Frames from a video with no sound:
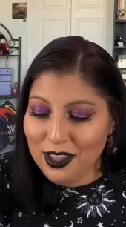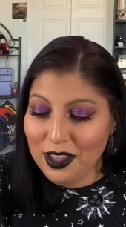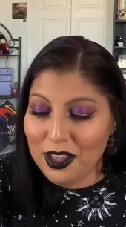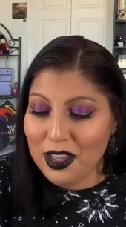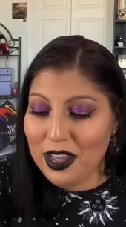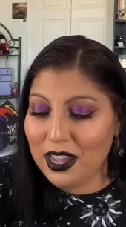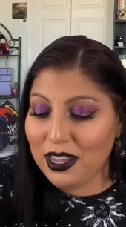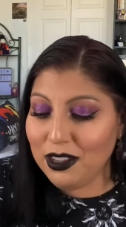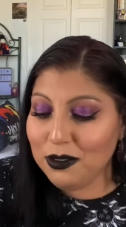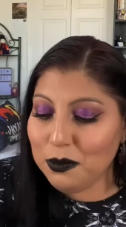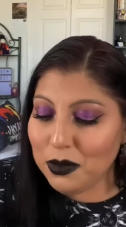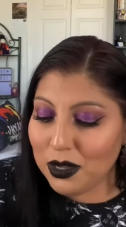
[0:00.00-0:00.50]

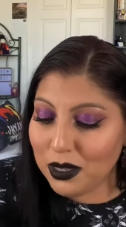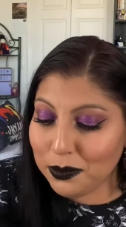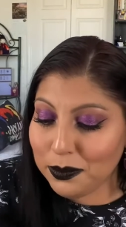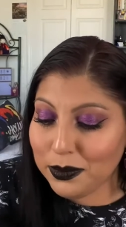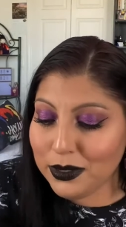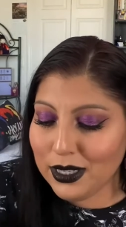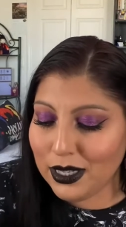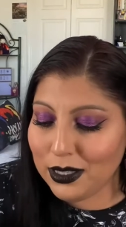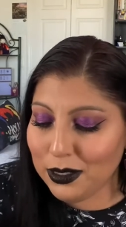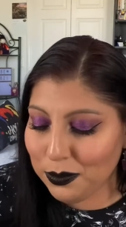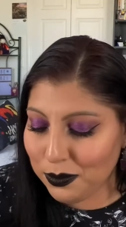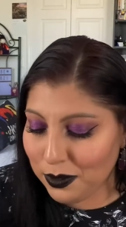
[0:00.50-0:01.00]
I'm
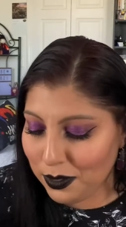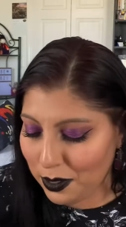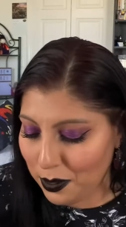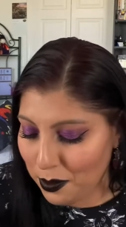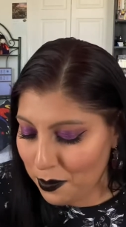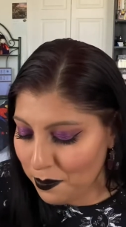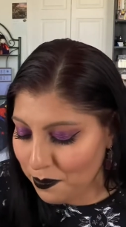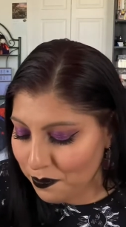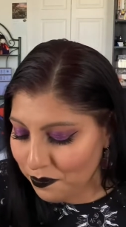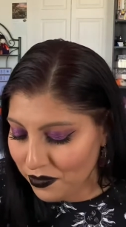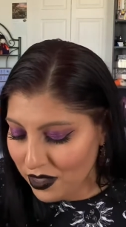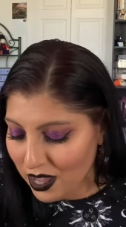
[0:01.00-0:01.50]
obsessed with
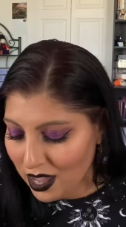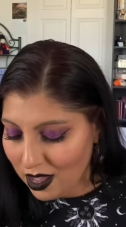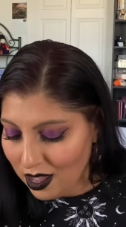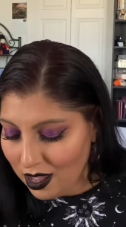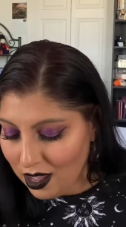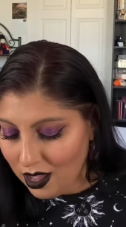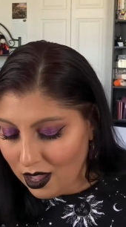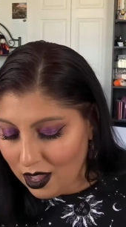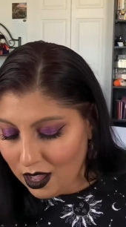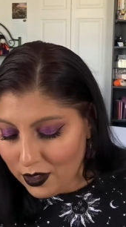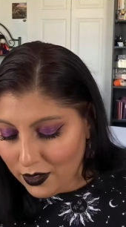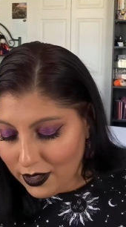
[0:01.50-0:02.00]
them.
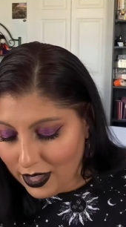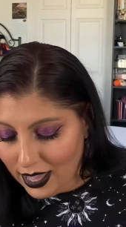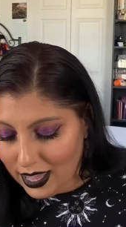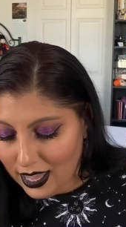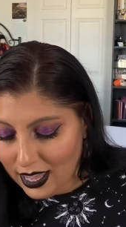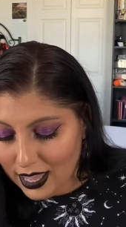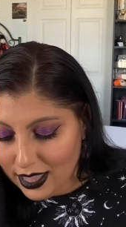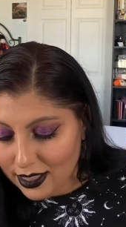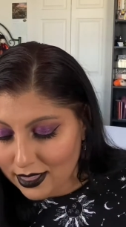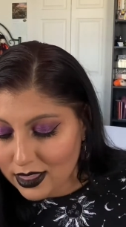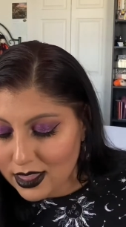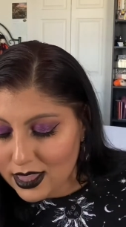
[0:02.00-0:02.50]
Okay,
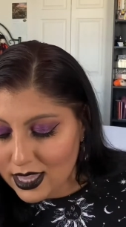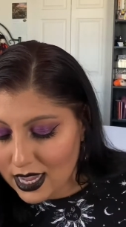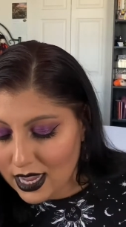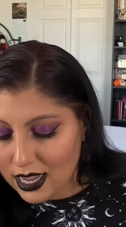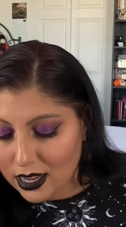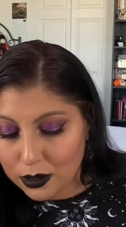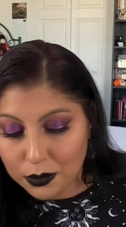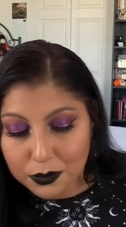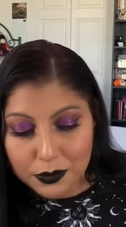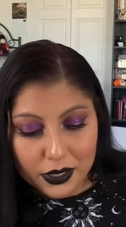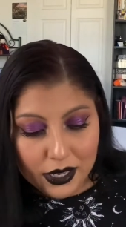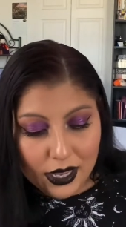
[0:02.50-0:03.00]
and
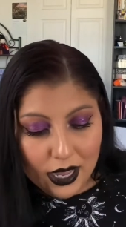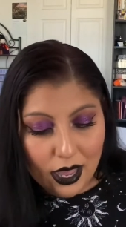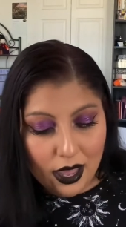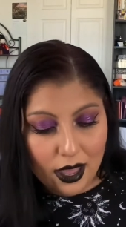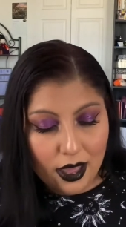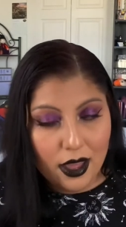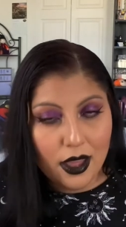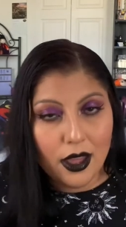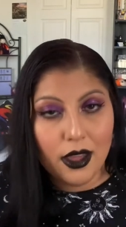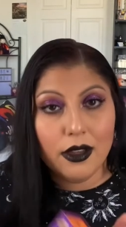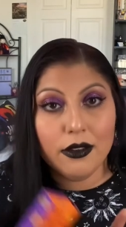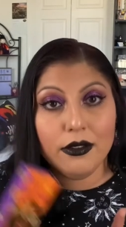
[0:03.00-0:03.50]
then we
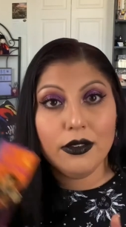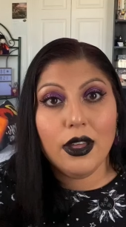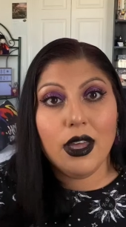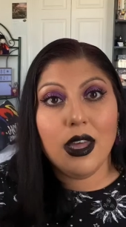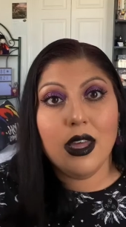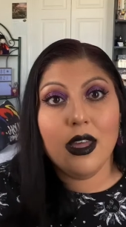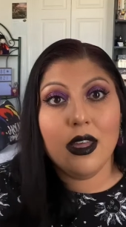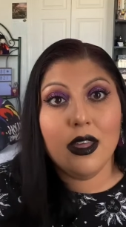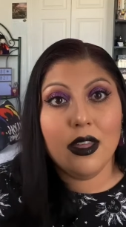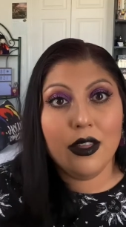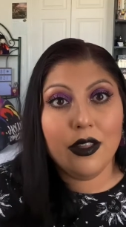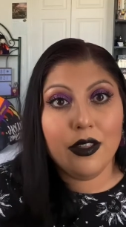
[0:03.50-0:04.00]
have
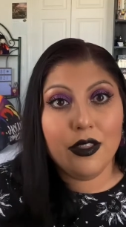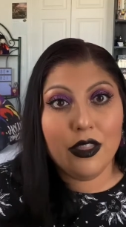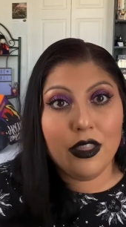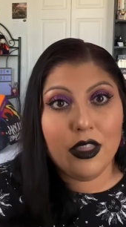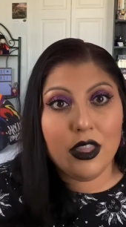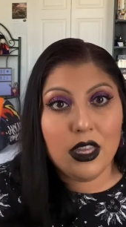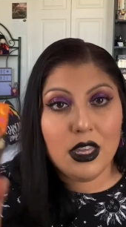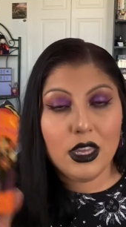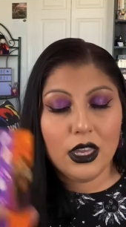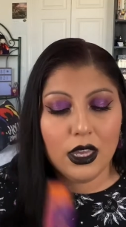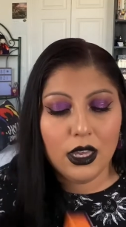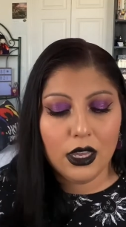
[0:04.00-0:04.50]

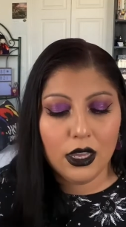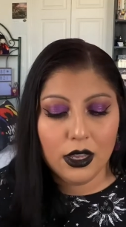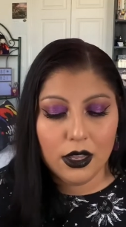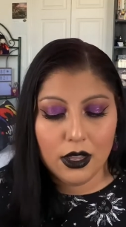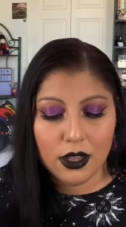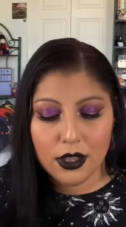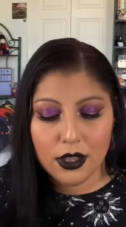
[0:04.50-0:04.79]
the